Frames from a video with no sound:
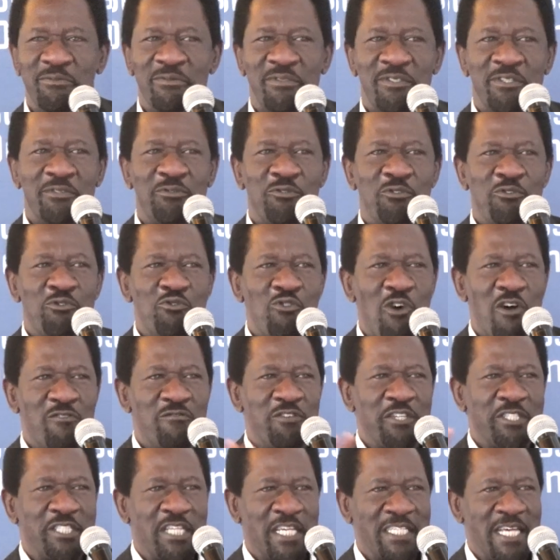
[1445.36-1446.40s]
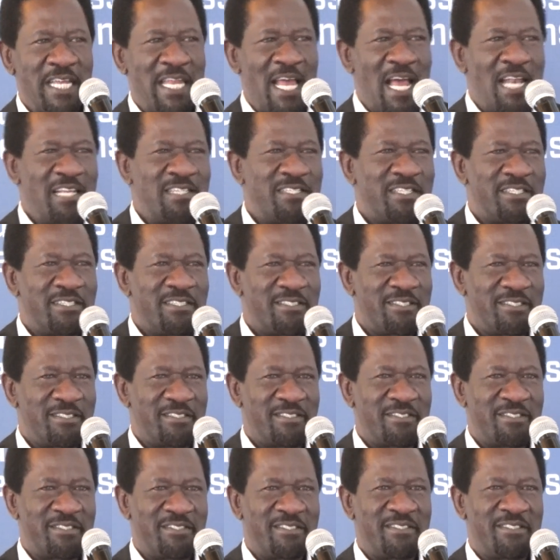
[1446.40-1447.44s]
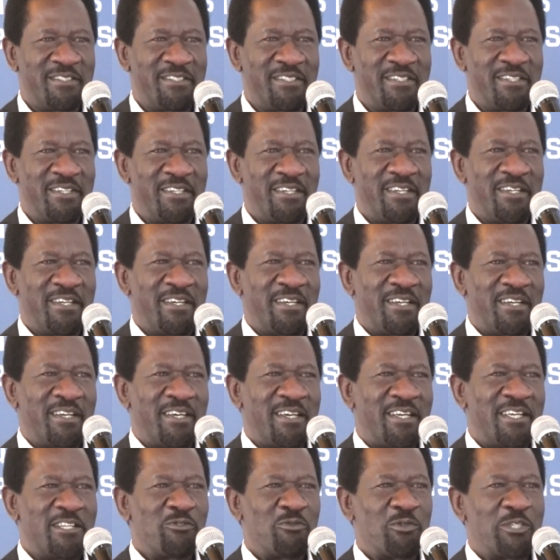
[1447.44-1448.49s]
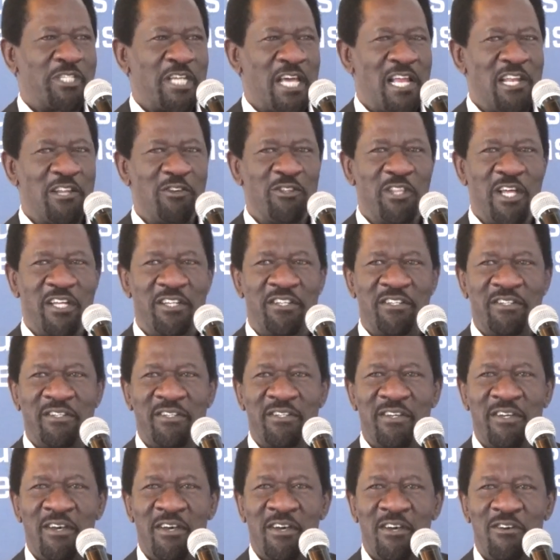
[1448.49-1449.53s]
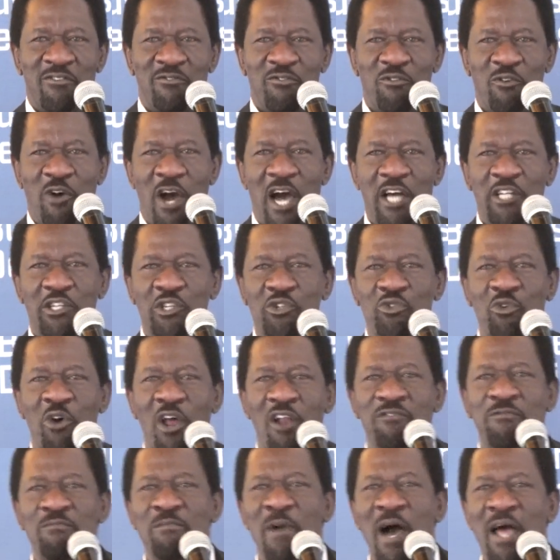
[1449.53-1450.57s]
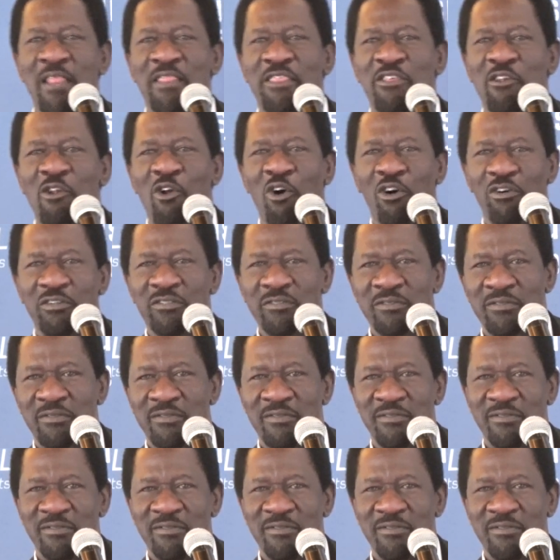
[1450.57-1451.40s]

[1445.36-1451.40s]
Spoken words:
If you do a vintage analysis, it will tell you that for a 12-month loan,